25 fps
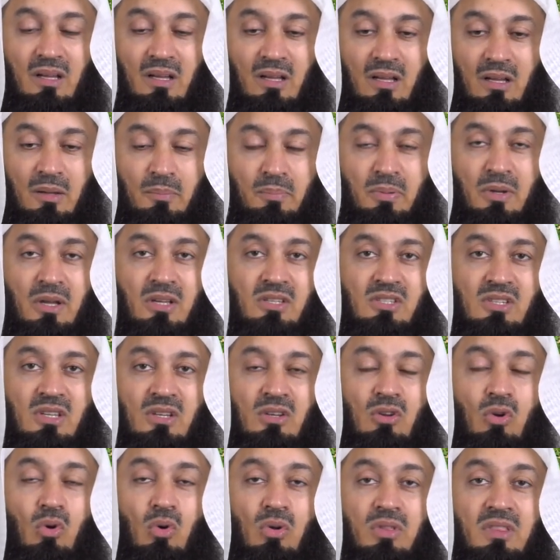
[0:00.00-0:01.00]
uh,
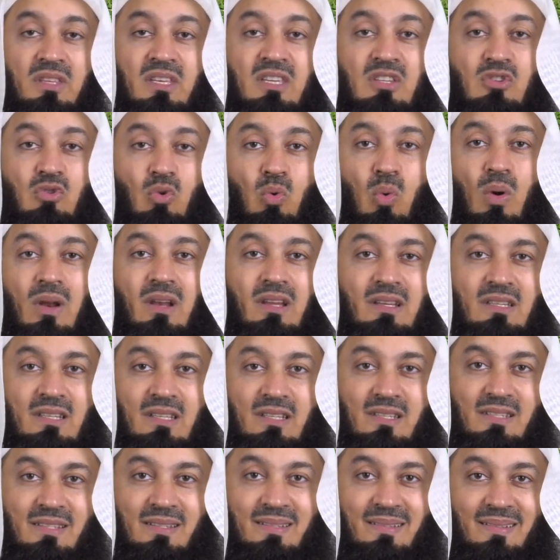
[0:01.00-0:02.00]
person or these
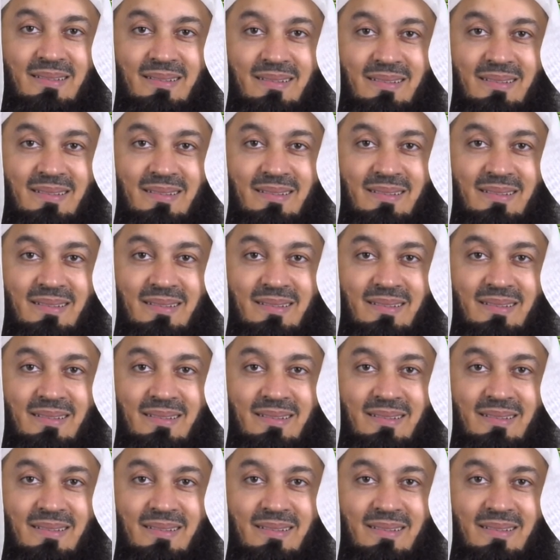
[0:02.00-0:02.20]
qualities.